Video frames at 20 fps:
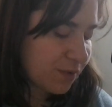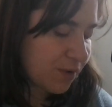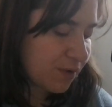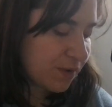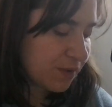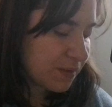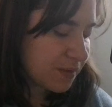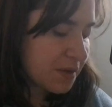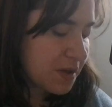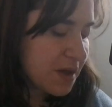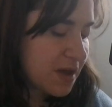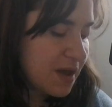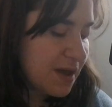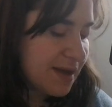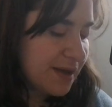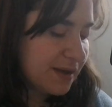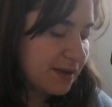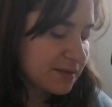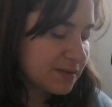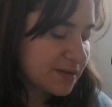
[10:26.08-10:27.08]
roll.
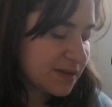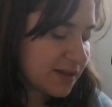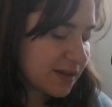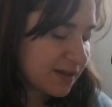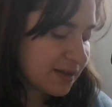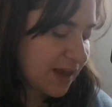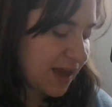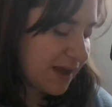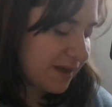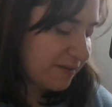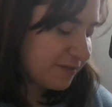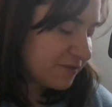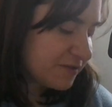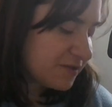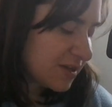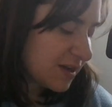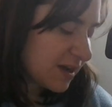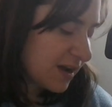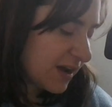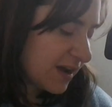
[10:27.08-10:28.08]
To the
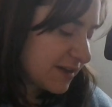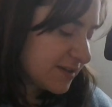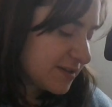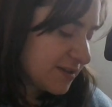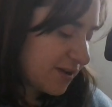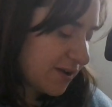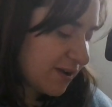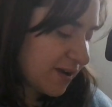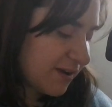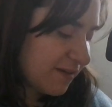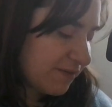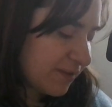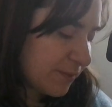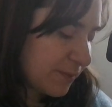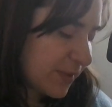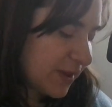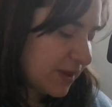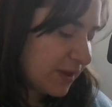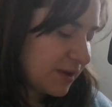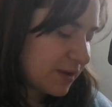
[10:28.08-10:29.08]
left, I saw a
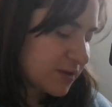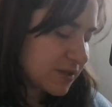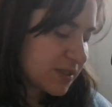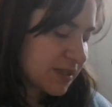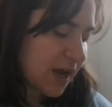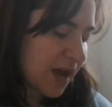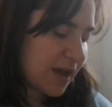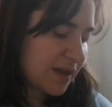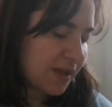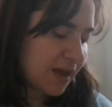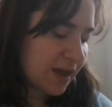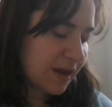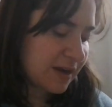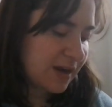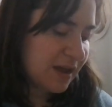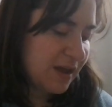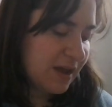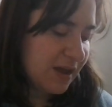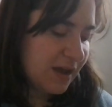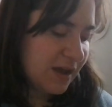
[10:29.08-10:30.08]
familiar
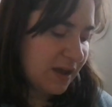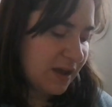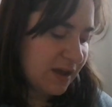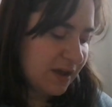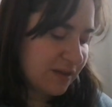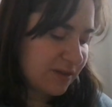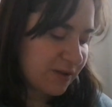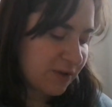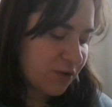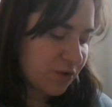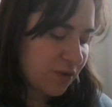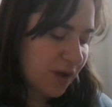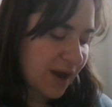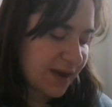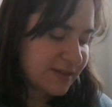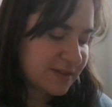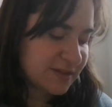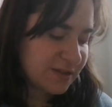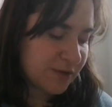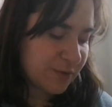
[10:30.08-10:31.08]
skyline the
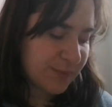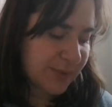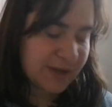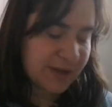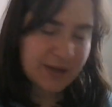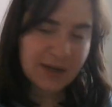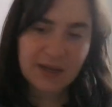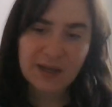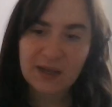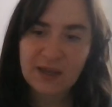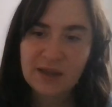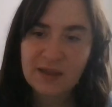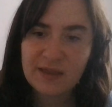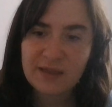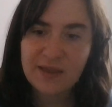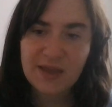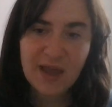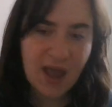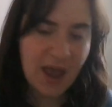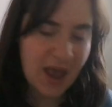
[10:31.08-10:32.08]
Chrysler Building,
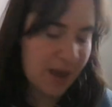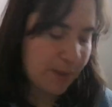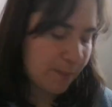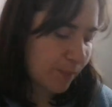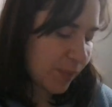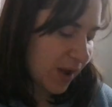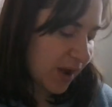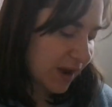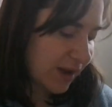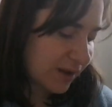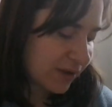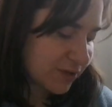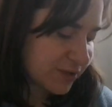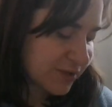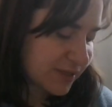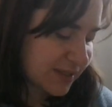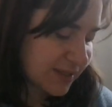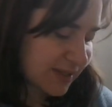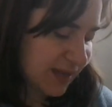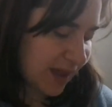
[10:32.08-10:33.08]
the Empire
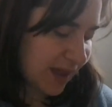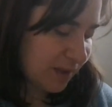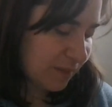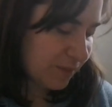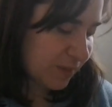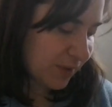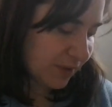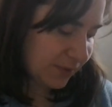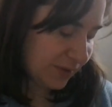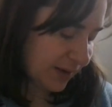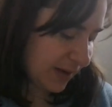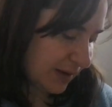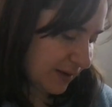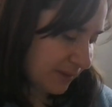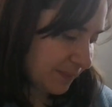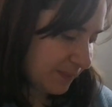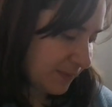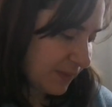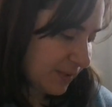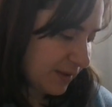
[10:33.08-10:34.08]
State
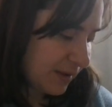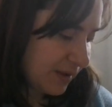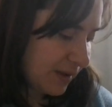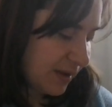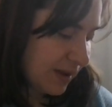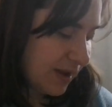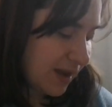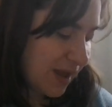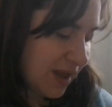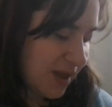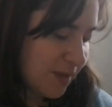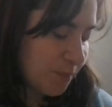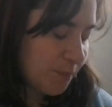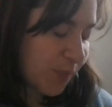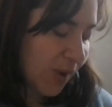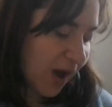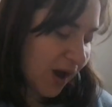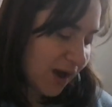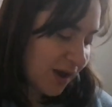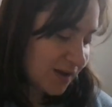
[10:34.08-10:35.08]
Building.
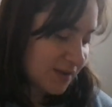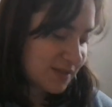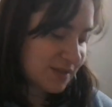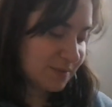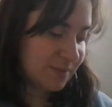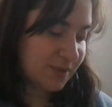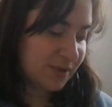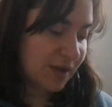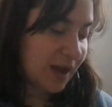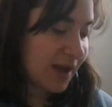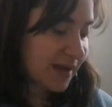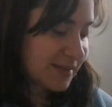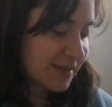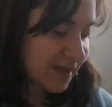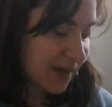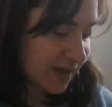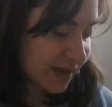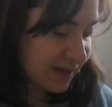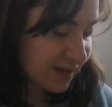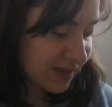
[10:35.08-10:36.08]
Impossible, I
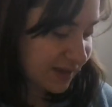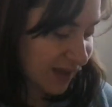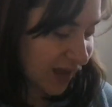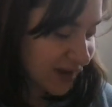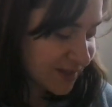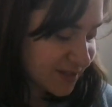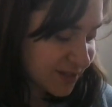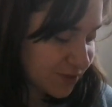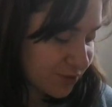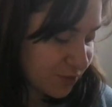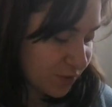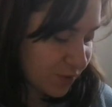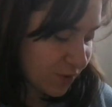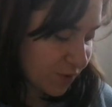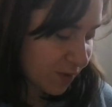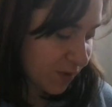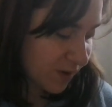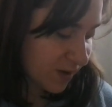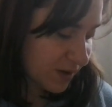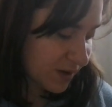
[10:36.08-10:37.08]
said. That's New
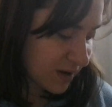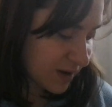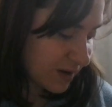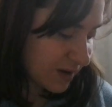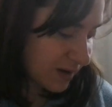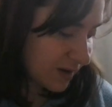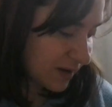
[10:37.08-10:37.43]
York.